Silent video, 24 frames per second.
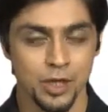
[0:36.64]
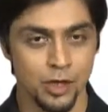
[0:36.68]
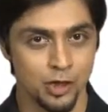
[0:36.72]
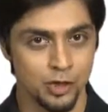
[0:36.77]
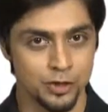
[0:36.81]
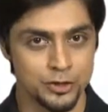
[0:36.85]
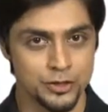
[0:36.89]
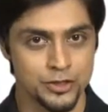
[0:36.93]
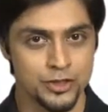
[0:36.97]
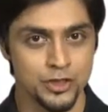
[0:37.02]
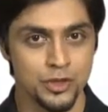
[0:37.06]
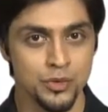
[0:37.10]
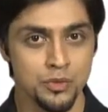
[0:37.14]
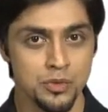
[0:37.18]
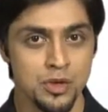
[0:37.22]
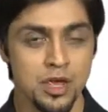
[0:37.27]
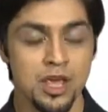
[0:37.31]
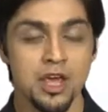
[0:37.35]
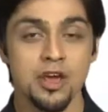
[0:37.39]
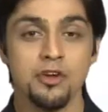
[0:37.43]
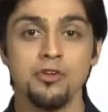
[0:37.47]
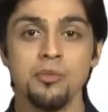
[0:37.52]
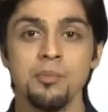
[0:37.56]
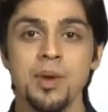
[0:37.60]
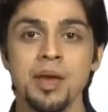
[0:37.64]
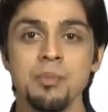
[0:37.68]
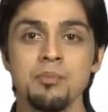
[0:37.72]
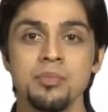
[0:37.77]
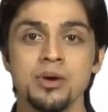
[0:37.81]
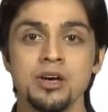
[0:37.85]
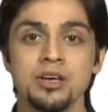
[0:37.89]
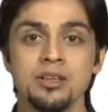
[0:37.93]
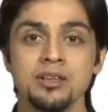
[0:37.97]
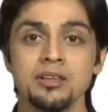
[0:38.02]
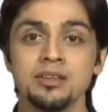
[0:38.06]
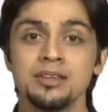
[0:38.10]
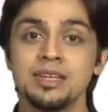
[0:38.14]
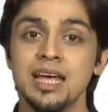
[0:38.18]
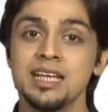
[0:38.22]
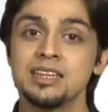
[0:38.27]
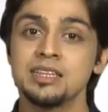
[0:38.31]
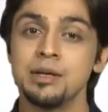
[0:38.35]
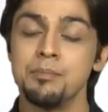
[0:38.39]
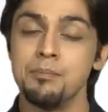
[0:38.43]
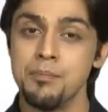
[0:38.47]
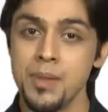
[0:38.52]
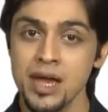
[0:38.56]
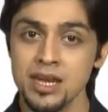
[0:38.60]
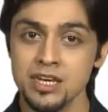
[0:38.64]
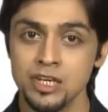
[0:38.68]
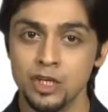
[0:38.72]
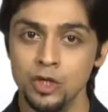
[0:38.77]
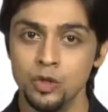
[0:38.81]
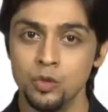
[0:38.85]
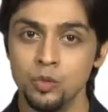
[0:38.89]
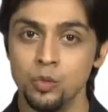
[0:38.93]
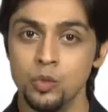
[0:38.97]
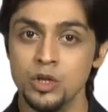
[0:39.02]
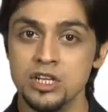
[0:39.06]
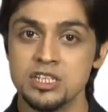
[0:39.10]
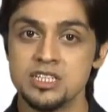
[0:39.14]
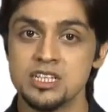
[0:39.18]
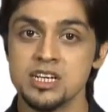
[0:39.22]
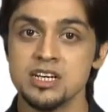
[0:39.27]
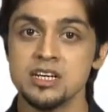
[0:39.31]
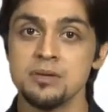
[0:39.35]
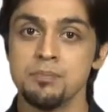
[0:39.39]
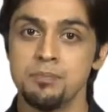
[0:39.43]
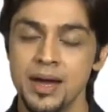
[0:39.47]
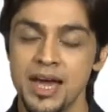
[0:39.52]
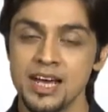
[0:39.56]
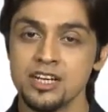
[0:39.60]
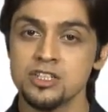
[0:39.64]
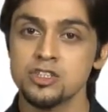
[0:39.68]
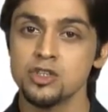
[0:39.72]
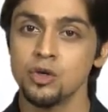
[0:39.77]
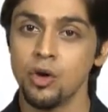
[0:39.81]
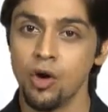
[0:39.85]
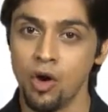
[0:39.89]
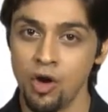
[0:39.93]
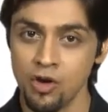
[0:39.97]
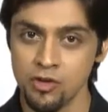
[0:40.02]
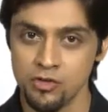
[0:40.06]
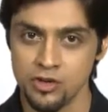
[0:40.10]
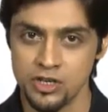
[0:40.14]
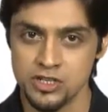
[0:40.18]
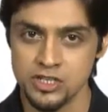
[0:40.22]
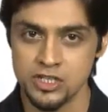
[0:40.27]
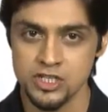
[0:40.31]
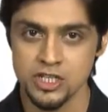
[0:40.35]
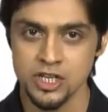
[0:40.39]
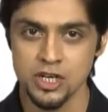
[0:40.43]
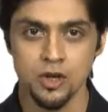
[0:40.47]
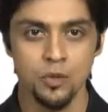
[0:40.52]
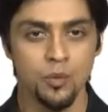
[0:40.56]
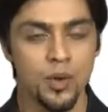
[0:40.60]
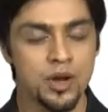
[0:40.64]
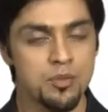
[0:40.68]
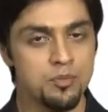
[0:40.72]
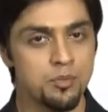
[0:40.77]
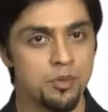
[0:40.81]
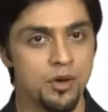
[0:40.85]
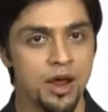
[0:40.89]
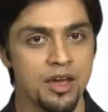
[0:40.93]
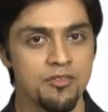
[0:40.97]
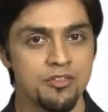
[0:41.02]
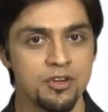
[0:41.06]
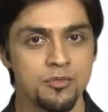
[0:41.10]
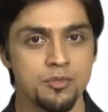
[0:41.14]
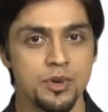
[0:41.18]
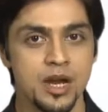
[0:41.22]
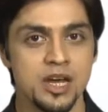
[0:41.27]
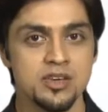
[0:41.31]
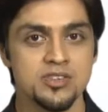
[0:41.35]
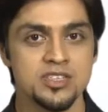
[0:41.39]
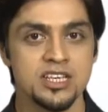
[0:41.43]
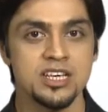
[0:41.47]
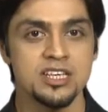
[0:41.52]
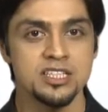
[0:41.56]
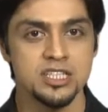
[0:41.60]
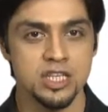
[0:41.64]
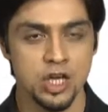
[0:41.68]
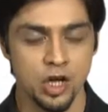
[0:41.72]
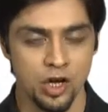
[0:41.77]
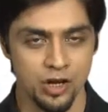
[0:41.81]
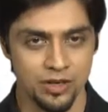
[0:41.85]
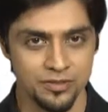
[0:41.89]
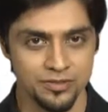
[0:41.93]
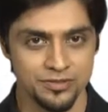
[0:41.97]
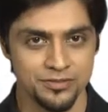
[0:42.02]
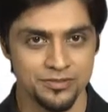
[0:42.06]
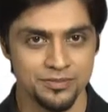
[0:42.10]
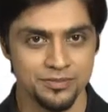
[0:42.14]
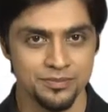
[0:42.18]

Also, remember that the menu will turn back to orange when private browsing is off.